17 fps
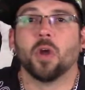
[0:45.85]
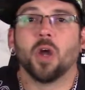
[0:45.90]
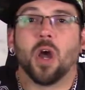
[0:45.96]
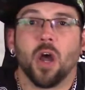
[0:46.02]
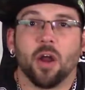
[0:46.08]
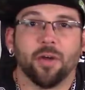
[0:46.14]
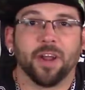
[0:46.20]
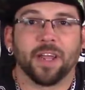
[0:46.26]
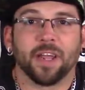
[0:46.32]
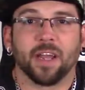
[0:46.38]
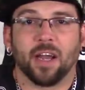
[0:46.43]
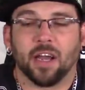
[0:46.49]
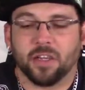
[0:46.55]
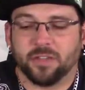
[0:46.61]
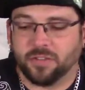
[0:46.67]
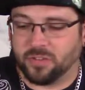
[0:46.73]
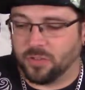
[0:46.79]
Alright
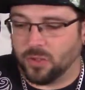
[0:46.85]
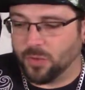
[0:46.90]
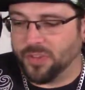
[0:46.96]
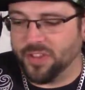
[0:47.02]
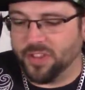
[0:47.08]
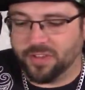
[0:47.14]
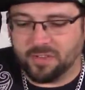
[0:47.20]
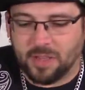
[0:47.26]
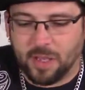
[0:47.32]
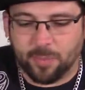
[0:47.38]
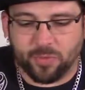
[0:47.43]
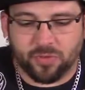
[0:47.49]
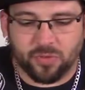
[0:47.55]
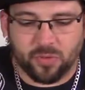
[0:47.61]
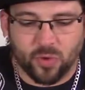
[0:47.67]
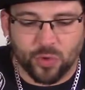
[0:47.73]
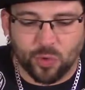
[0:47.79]
guys, so in this
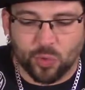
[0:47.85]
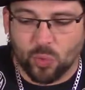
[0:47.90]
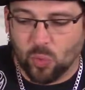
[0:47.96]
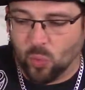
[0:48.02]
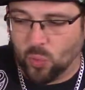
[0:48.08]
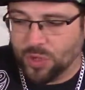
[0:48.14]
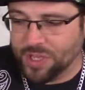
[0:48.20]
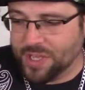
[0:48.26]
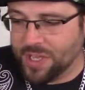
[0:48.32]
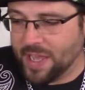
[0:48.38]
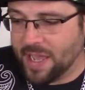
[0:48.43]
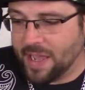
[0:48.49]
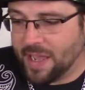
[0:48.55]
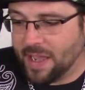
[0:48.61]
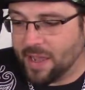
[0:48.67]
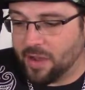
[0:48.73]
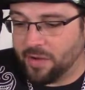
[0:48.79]
episode we
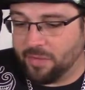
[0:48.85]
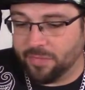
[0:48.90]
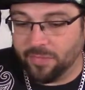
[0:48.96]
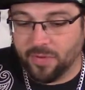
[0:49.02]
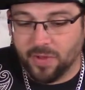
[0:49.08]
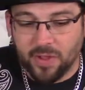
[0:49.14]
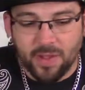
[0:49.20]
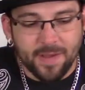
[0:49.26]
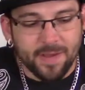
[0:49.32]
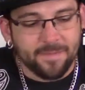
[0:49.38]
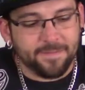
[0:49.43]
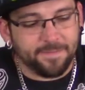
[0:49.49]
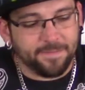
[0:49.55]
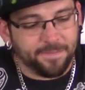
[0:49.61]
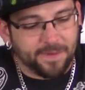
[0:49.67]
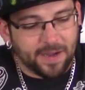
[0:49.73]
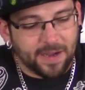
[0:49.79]
have
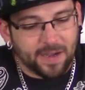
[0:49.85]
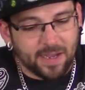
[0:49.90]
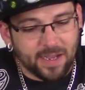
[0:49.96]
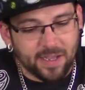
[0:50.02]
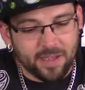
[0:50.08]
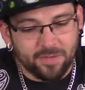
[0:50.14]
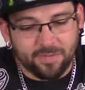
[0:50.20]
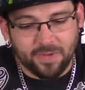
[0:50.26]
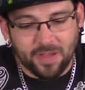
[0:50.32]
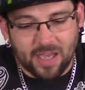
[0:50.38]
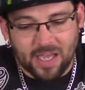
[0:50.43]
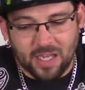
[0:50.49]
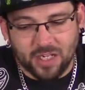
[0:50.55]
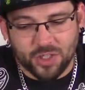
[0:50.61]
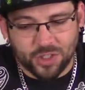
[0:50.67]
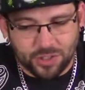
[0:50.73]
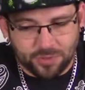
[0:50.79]
5
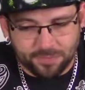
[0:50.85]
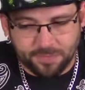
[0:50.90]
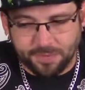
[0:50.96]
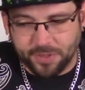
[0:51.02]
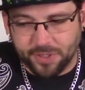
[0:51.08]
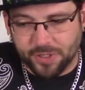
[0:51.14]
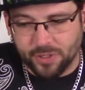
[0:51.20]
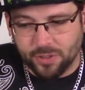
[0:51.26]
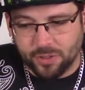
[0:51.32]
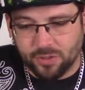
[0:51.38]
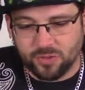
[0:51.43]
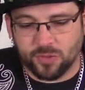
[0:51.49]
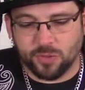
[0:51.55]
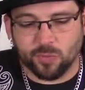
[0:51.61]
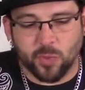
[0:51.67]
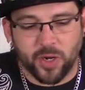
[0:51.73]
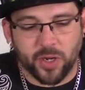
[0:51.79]
action figures
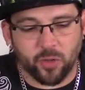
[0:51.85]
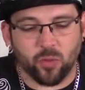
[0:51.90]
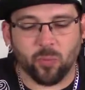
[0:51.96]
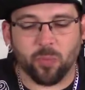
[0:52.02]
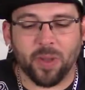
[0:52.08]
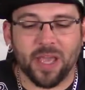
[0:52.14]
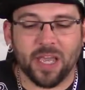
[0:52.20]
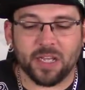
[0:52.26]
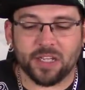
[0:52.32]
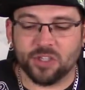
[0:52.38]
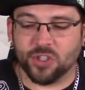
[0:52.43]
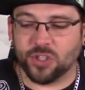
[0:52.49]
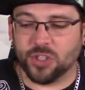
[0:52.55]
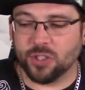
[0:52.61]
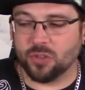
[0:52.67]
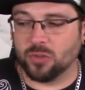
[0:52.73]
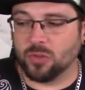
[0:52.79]
in regular
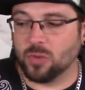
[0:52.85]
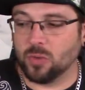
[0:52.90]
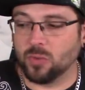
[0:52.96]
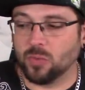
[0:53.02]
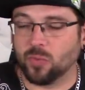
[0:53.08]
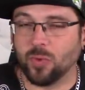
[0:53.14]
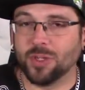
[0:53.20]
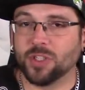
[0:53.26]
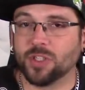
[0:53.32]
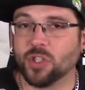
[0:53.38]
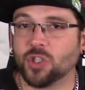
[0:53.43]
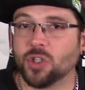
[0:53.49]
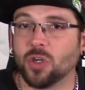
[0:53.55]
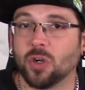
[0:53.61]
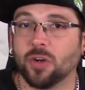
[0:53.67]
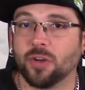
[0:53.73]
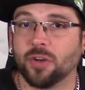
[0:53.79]
packaging, 2 of
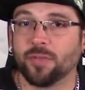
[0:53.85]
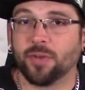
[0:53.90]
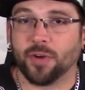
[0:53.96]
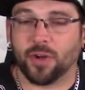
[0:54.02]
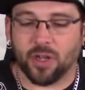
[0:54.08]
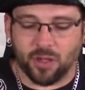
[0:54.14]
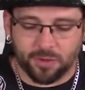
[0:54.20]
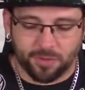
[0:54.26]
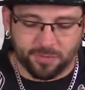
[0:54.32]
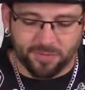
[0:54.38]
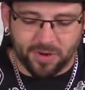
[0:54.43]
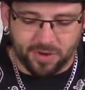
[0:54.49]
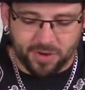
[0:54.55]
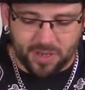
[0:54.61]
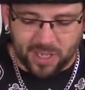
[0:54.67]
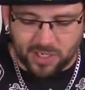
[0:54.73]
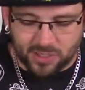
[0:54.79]
which are different color
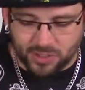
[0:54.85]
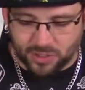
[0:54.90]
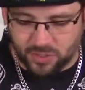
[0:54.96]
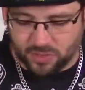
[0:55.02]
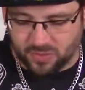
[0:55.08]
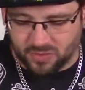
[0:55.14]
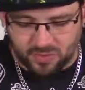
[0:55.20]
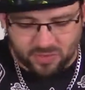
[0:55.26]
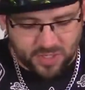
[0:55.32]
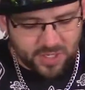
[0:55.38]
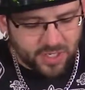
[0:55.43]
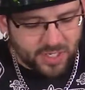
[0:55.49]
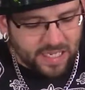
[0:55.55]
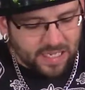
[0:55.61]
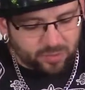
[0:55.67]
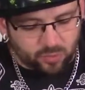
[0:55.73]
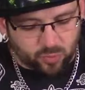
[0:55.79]
variations,
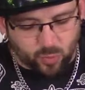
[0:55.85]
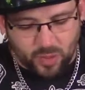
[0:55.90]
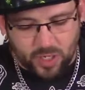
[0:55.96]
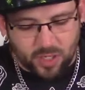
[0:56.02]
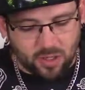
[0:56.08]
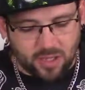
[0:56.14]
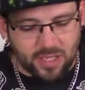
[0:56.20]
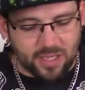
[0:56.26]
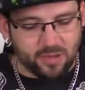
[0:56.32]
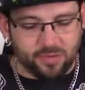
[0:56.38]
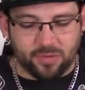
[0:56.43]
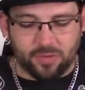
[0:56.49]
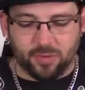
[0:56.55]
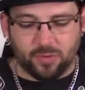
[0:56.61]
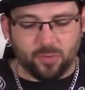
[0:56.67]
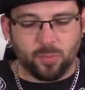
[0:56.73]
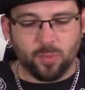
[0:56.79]
as well as
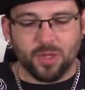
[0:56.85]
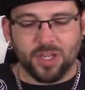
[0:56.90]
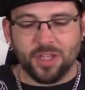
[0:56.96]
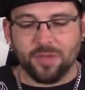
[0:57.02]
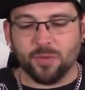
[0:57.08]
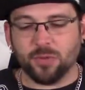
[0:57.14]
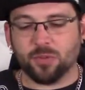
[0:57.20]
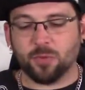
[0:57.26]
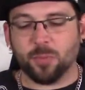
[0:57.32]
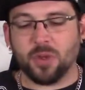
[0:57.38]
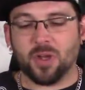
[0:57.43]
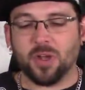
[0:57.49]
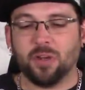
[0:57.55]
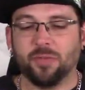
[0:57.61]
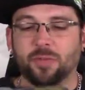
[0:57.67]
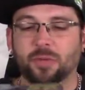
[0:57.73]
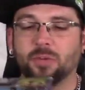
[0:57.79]
this Medieval
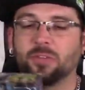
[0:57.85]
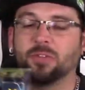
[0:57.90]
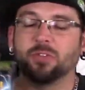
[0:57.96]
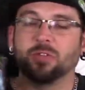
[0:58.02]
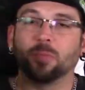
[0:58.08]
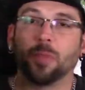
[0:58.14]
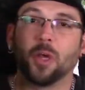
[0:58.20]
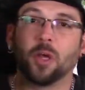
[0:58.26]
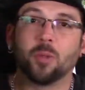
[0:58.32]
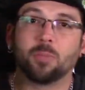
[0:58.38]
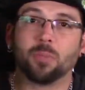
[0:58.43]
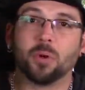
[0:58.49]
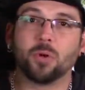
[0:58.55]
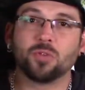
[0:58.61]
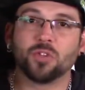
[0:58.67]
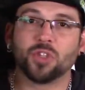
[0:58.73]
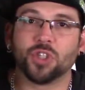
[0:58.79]
Spawn vs.
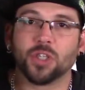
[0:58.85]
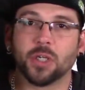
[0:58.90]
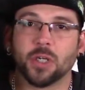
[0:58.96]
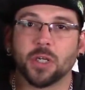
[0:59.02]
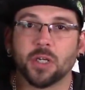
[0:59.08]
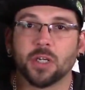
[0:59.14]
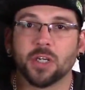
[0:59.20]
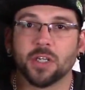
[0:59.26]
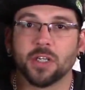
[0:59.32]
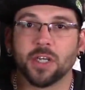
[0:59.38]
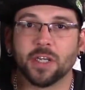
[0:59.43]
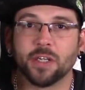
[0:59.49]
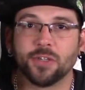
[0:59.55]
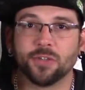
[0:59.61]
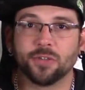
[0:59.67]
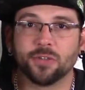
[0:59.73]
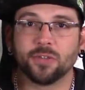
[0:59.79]
Malebolgia
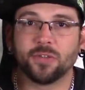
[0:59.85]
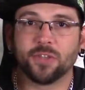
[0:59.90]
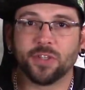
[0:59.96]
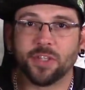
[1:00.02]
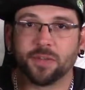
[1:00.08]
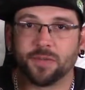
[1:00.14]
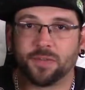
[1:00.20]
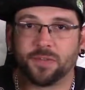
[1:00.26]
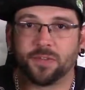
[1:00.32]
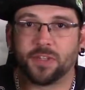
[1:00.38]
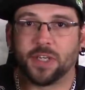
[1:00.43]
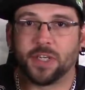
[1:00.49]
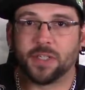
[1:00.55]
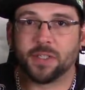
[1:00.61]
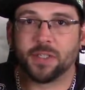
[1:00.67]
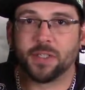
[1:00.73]
collector's gift set,